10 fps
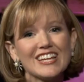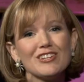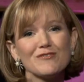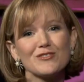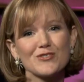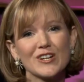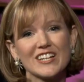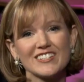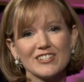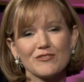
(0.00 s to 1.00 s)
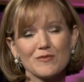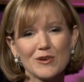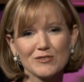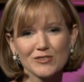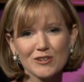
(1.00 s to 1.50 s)
thank you for joining us here for
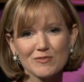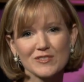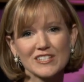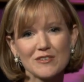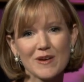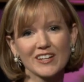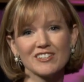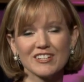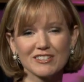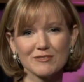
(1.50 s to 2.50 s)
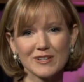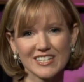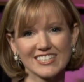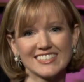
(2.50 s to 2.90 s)
Postscript. We'll see you back here next week.